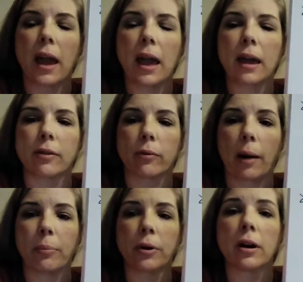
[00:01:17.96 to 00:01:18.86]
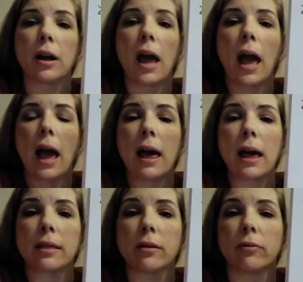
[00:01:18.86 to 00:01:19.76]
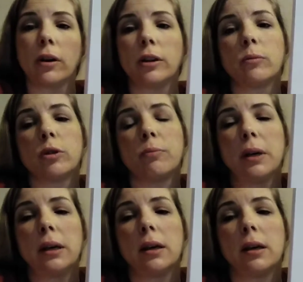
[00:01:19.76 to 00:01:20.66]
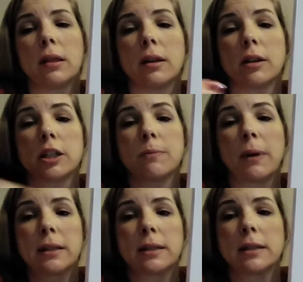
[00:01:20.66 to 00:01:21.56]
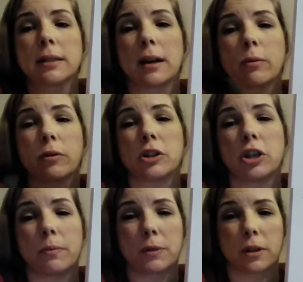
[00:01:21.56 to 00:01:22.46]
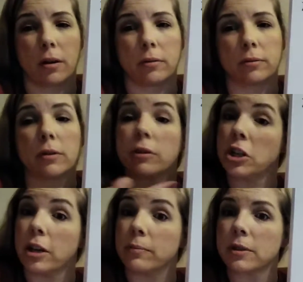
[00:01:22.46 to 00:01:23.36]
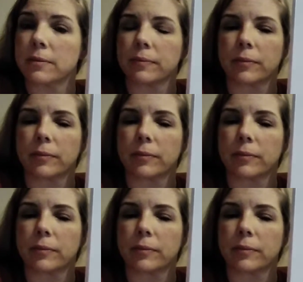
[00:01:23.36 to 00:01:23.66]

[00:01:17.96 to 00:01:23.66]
and the wrapper. And the volume would be the space inside where the chips go, so the chips.